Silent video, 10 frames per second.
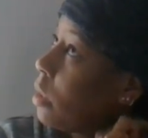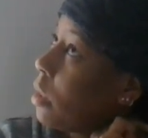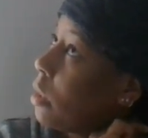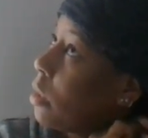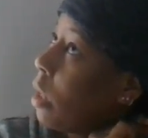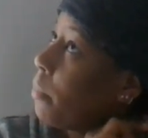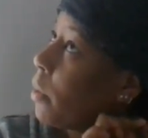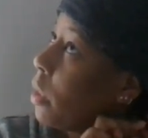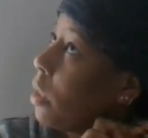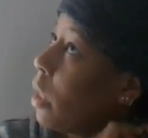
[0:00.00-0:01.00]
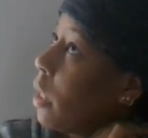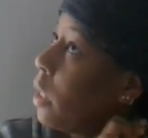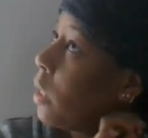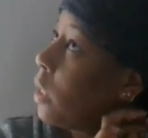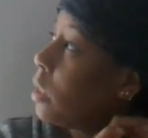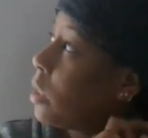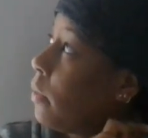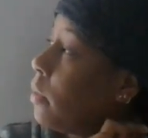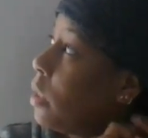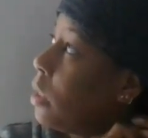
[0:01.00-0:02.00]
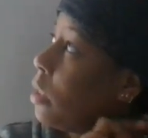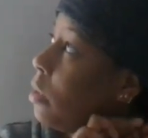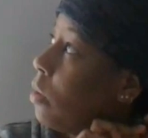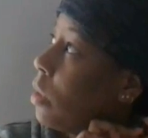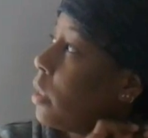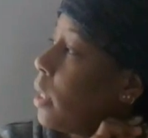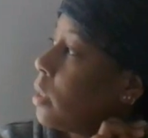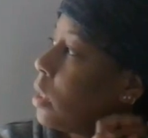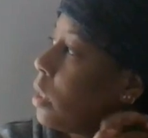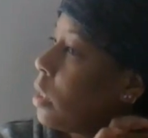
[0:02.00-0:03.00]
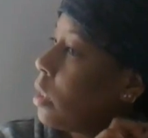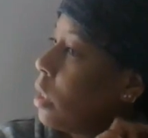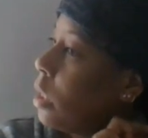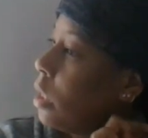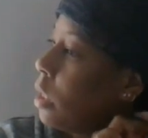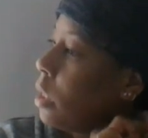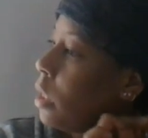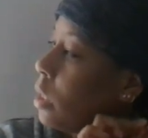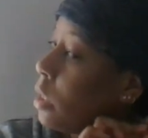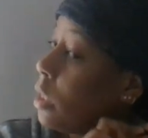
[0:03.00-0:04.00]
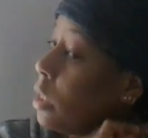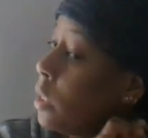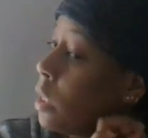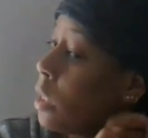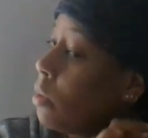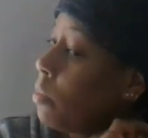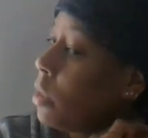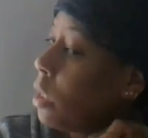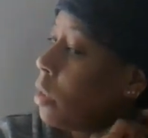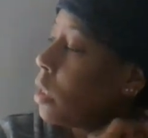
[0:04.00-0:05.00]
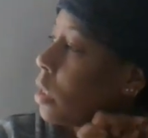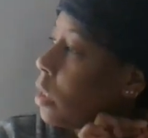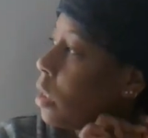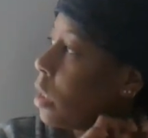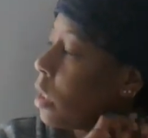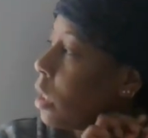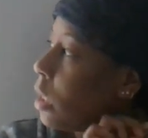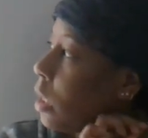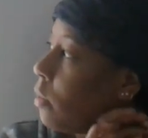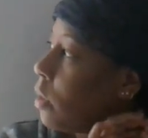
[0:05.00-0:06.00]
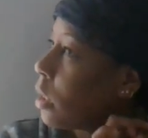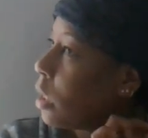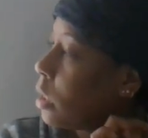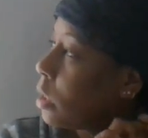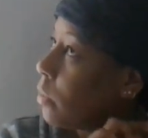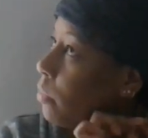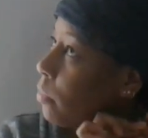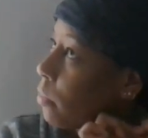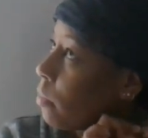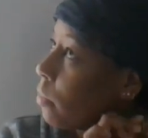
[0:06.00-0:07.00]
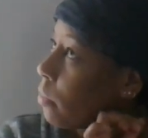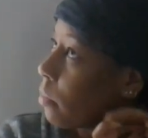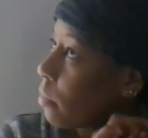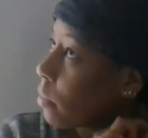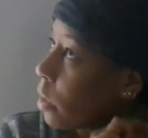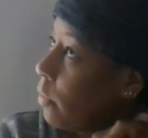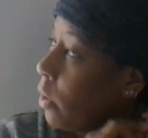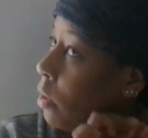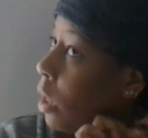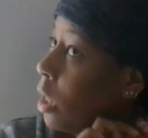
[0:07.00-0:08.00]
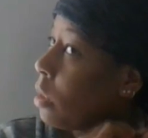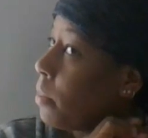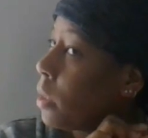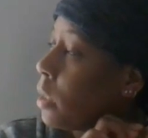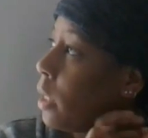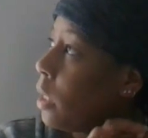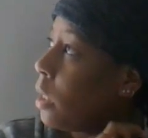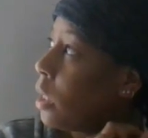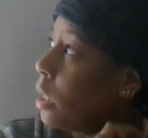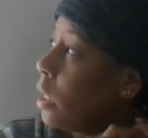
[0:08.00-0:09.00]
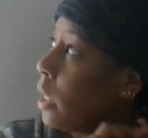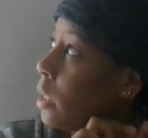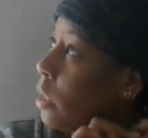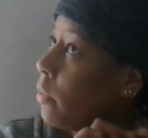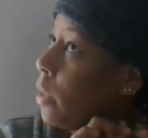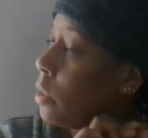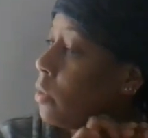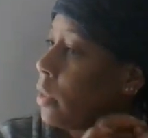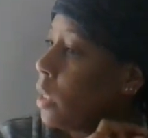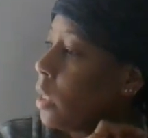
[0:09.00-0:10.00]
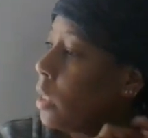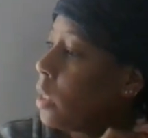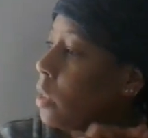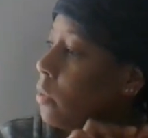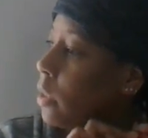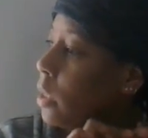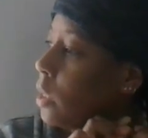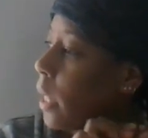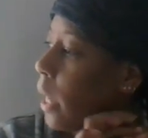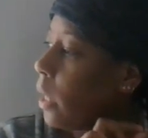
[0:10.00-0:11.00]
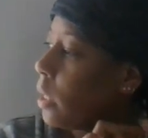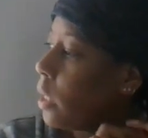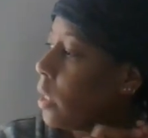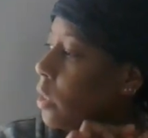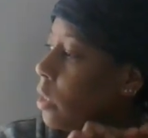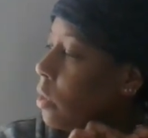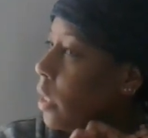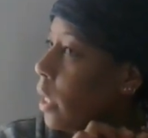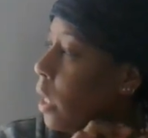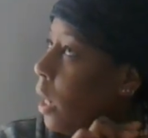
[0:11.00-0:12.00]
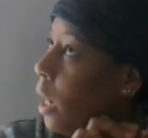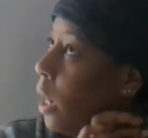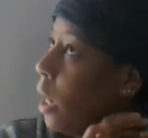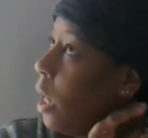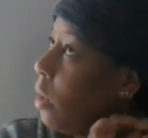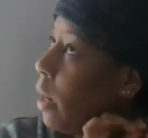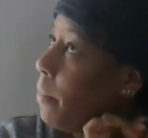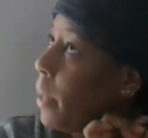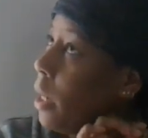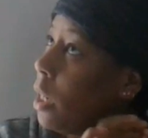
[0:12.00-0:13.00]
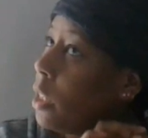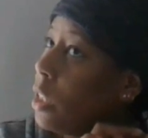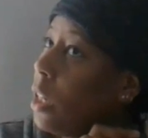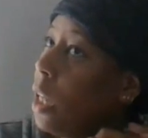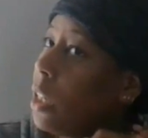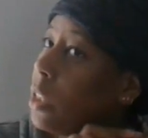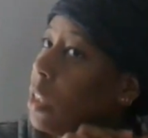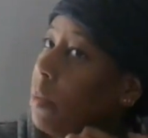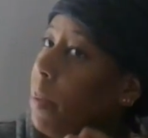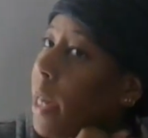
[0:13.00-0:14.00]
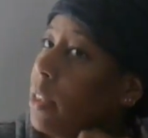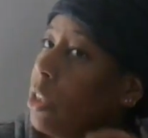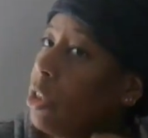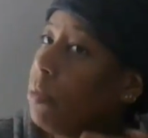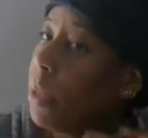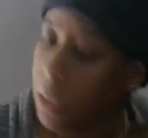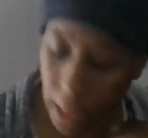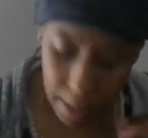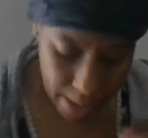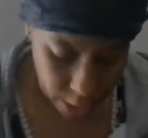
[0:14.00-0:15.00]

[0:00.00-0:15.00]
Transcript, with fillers: to something a year, 70 to 200,000 a year. They're they're not going to be generous. They're not going to give your kids a phone call on their birthday. They're not like stuff that's free, and it's really sad. And so it's like, oh, I made a hundred dollars in the past two months at my